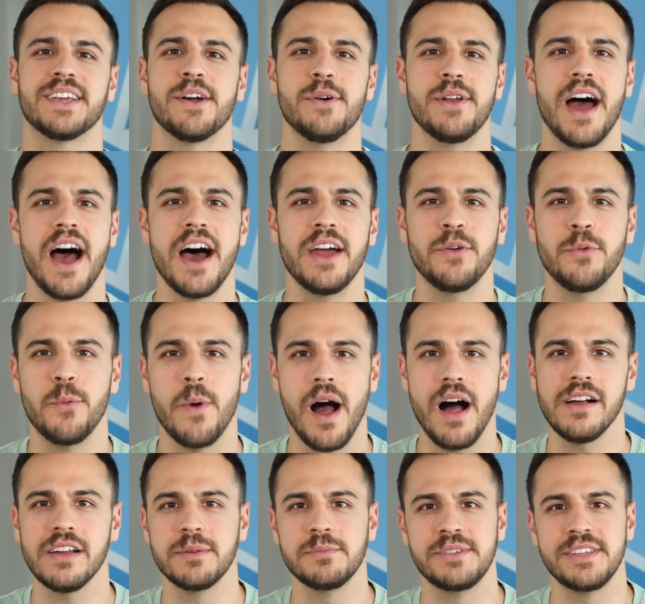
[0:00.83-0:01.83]
going on?
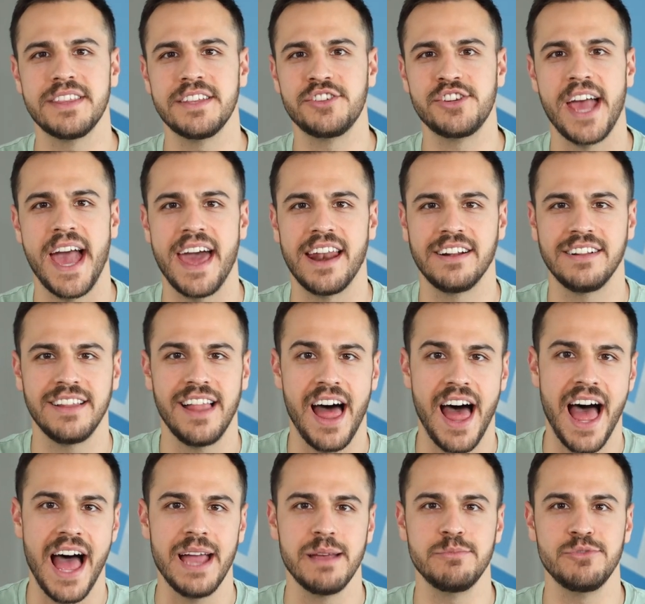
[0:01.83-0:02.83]
Welcome to the channel.
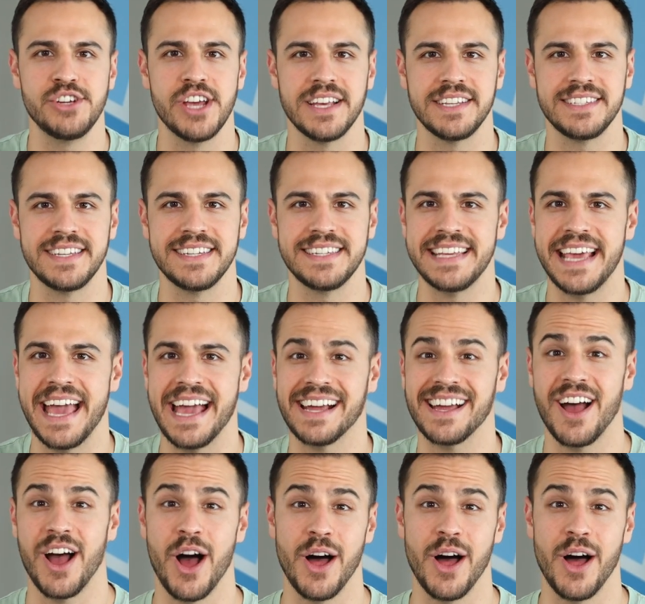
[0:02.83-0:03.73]
I'm Justin Tech.